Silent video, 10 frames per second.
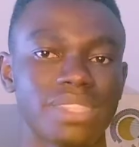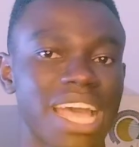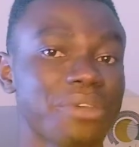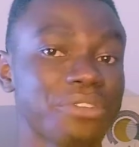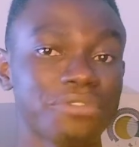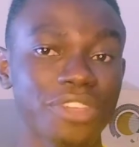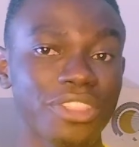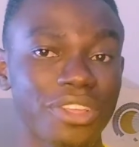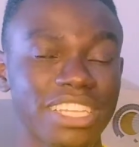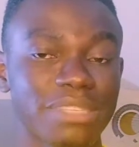now you've
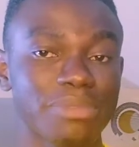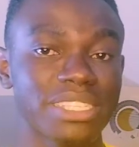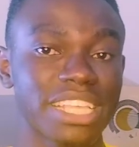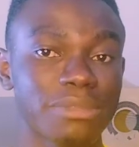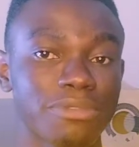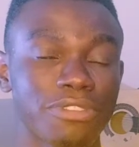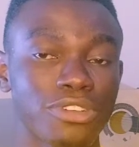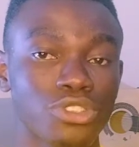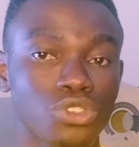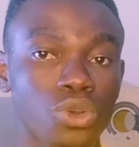not done this business
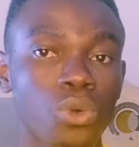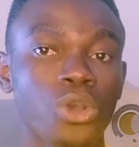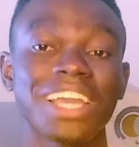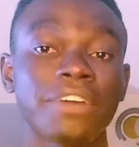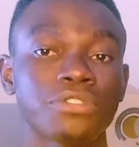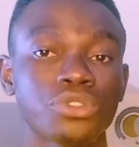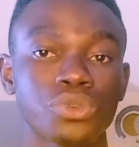before so all you have to